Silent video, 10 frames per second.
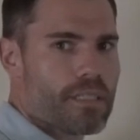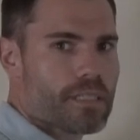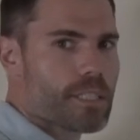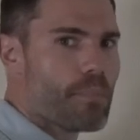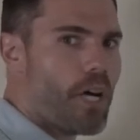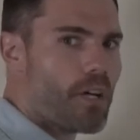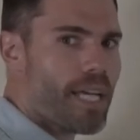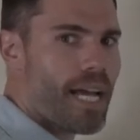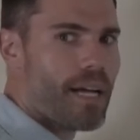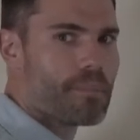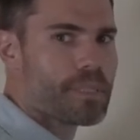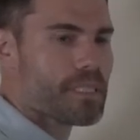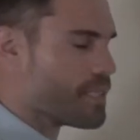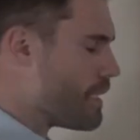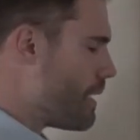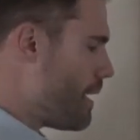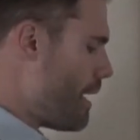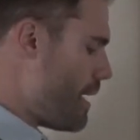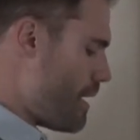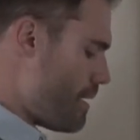small caps,
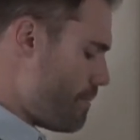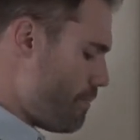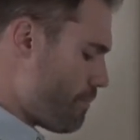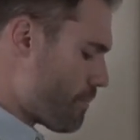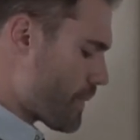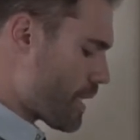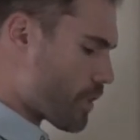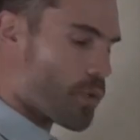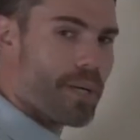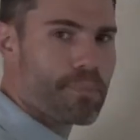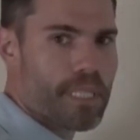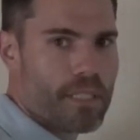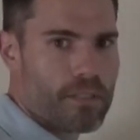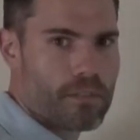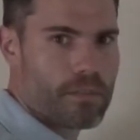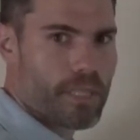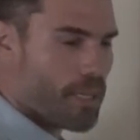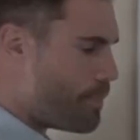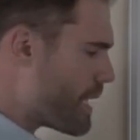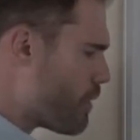crypto. You know,
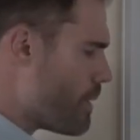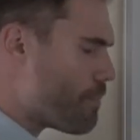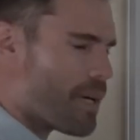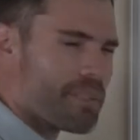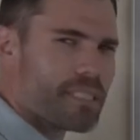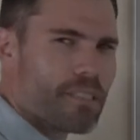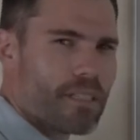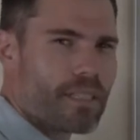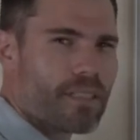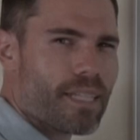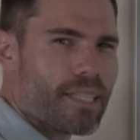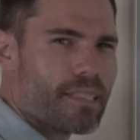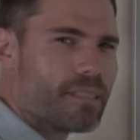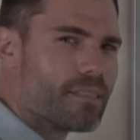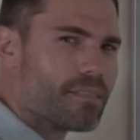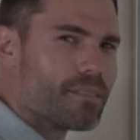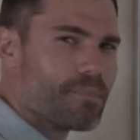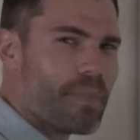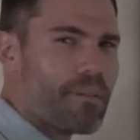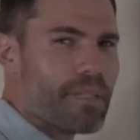Bitcoin probably started like
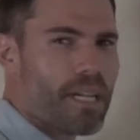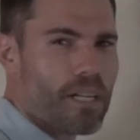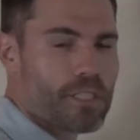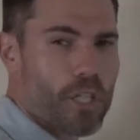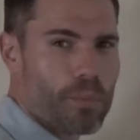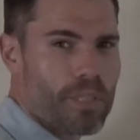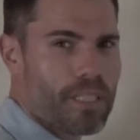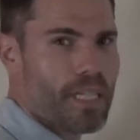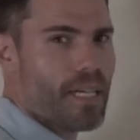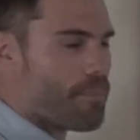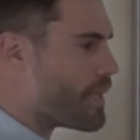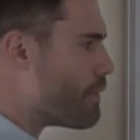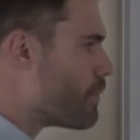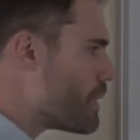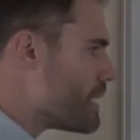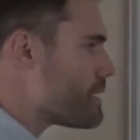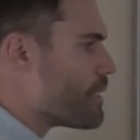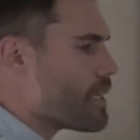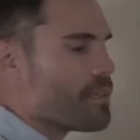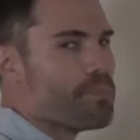maybe October, but it really
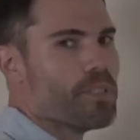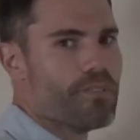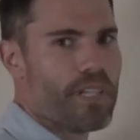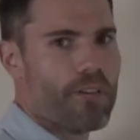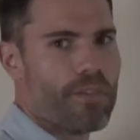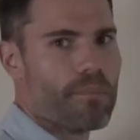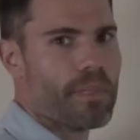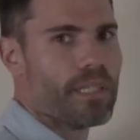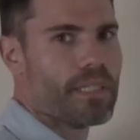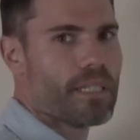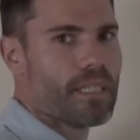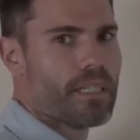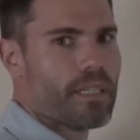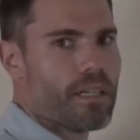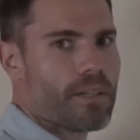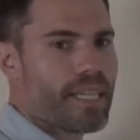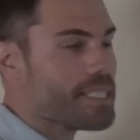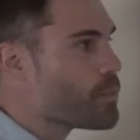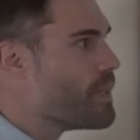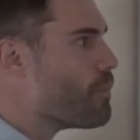started to move in November. Okay,
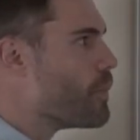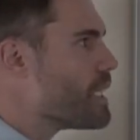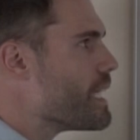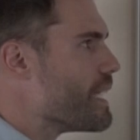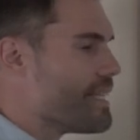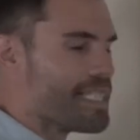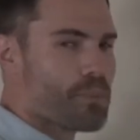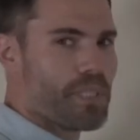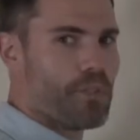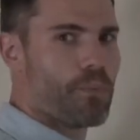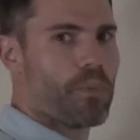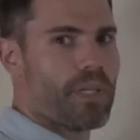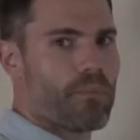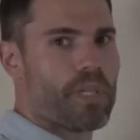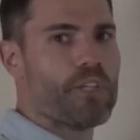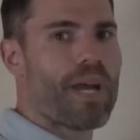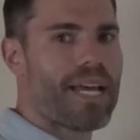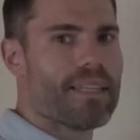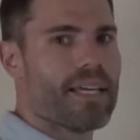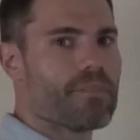that's when you
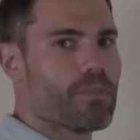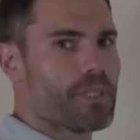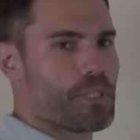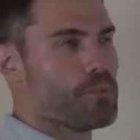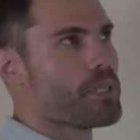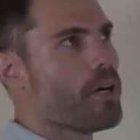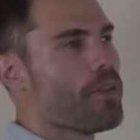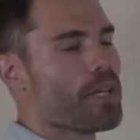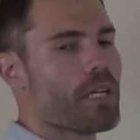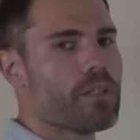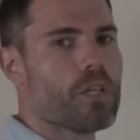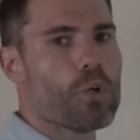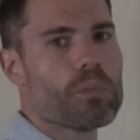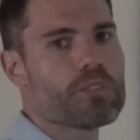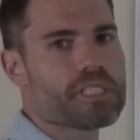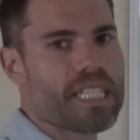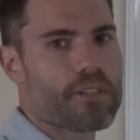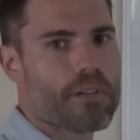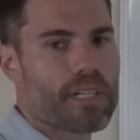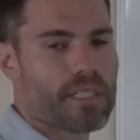had that, what you would call the global
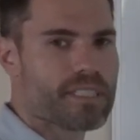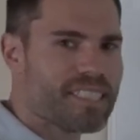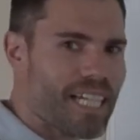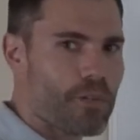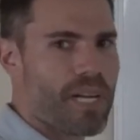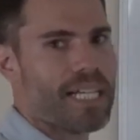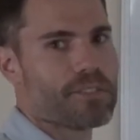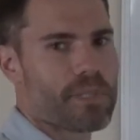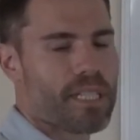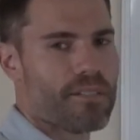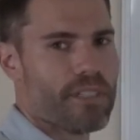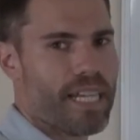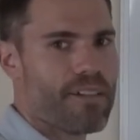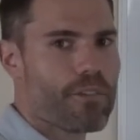synchronized recovery.